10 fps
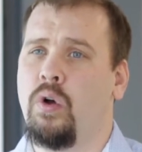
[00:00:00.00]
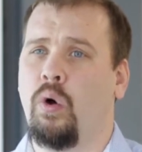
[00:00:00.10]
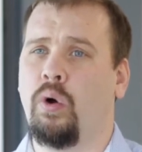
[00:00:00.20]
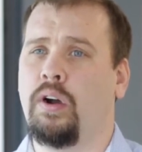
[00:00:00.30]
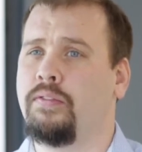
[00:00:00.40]

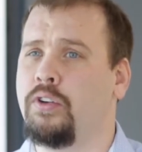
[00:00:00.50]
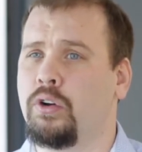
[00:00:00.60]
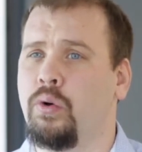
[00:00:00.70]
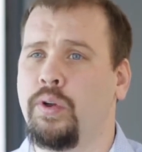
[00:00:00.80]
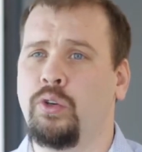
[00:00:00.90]
Or if you're
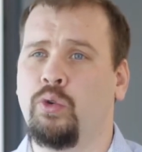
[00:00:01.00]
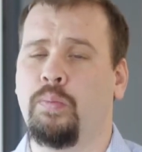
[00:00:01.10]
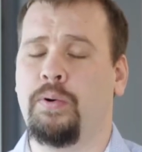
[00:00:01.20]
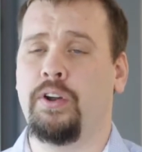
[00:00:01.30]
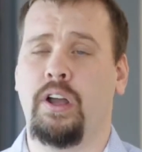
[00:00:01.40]
going to a
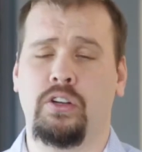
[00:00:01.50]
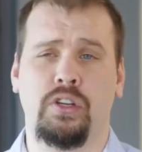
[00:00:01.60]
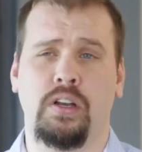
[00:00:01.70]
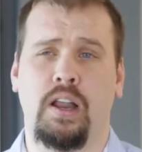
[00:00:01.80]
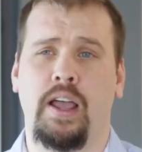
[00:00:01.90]

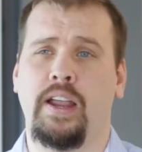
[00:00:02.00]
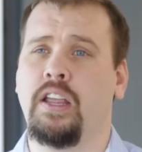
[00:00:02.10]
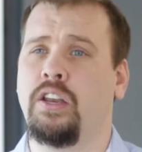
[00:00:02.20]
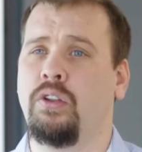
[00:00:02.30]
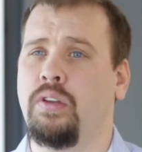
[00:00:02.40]
production line
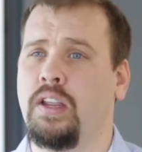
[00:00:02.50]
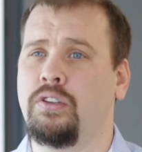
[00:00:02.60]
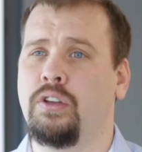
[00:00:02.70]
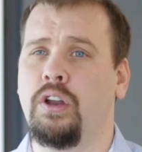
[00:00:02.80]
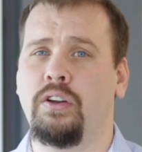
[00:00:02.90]
and you need
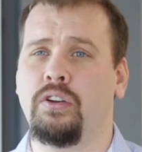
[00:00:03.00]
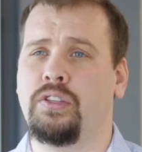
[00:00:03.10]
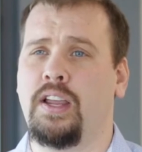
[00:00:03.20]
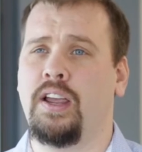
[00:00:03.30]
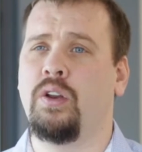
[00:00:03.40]
to
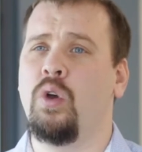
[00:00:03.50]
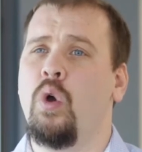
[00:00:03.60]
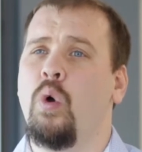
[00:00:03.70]
understand